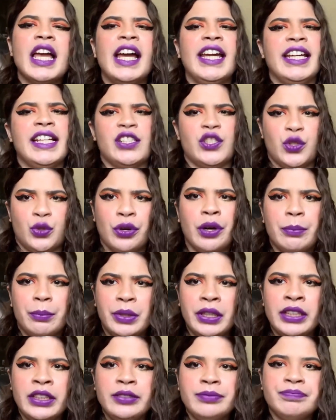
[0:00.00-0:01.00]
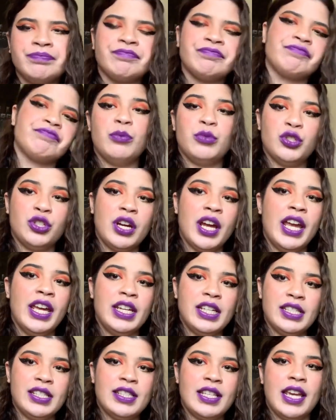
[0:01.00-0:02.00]
I guess, crumbling. What I'm
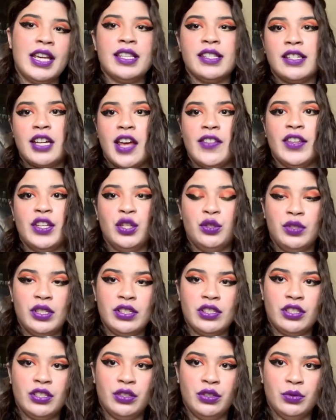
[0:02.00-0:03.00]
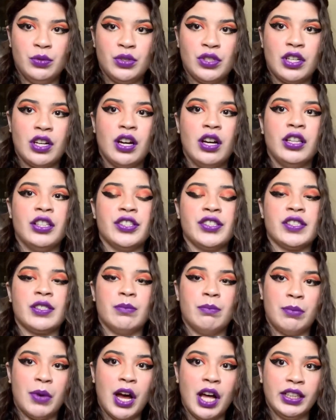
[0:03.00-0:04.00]
trying to say is not that you need to use color
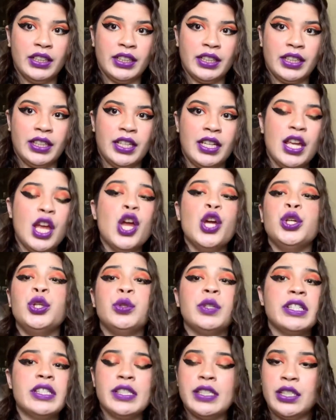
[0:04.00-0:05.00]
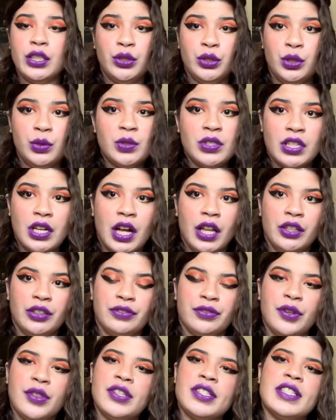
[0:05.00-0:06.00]
symbolically. You can still use
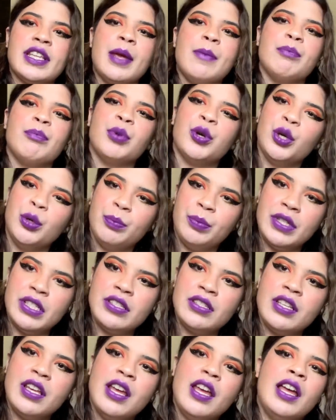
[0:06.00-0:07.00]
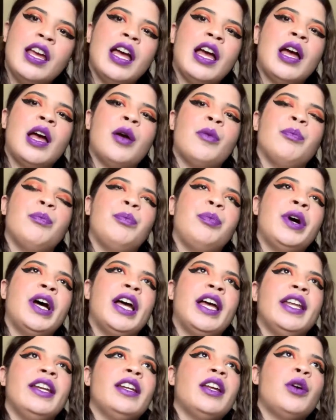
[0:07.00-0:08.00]
color for the same purpose,
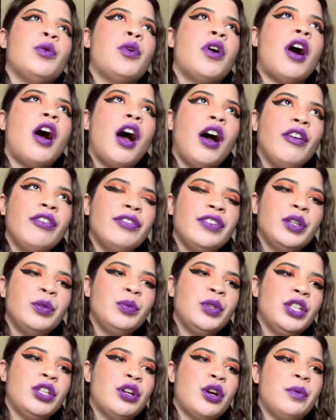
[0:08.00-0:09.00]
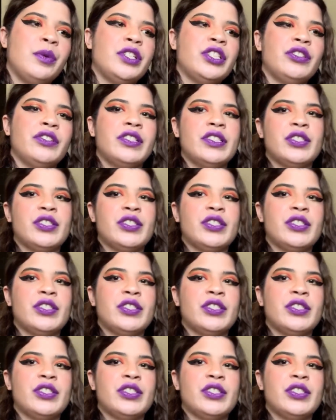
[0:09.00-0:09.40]
but often we go into